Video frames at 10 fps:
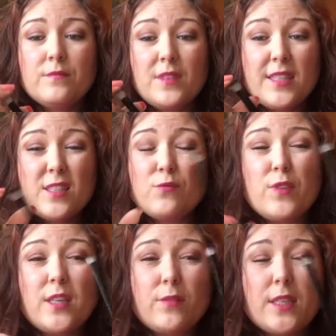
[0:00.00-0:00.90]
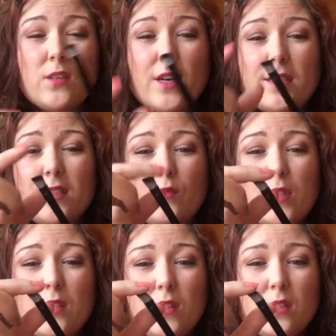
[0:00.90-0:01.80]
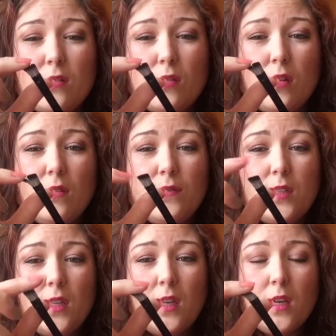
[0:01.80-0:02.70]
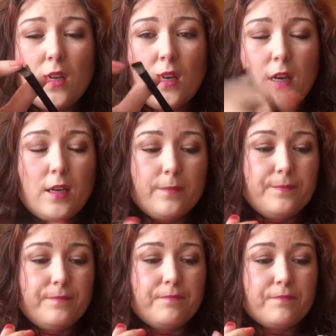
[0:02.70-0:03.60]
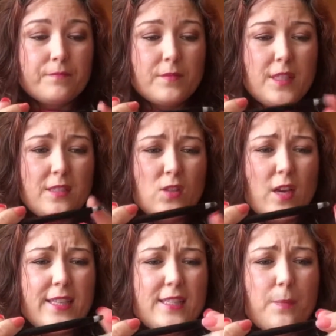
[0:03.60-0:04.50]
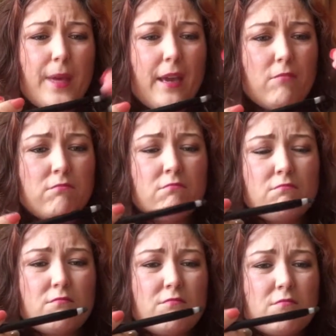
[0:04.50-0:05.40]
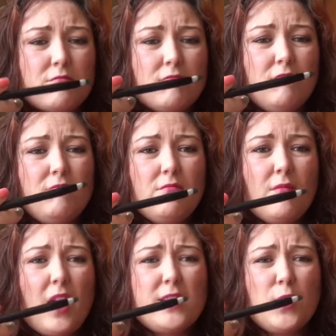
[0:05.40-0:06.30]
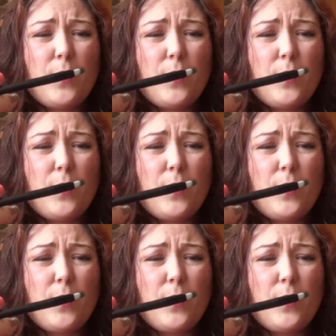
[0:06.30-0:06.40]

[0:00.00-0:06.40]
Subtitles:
This is really nice. It's really nice and soft. This side is a bit, I don't